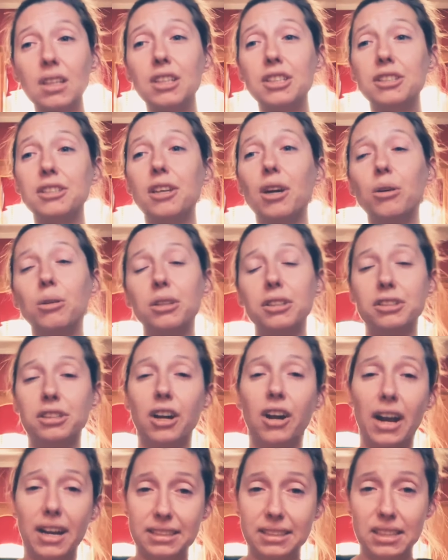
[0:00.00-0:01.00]
So we'll
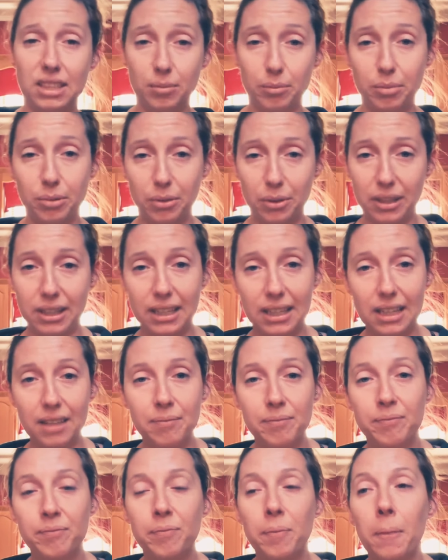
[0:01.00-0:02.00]
start as an
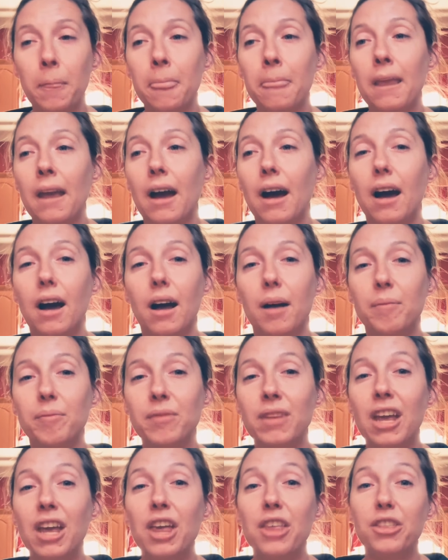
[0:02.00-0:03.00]
employee.
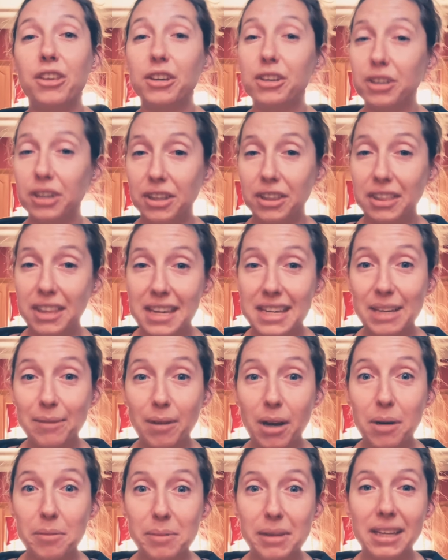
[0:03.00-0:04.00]
The good thing
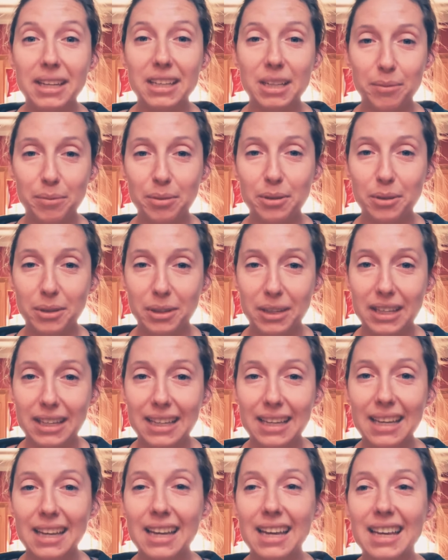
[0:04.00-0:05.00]
about being an
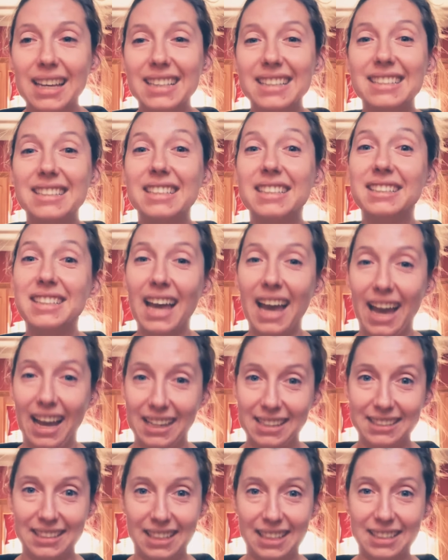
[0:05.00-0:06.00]
employee is the
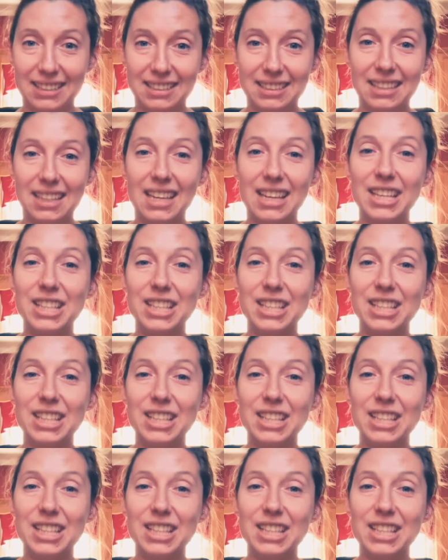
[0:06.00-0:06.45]
taxes.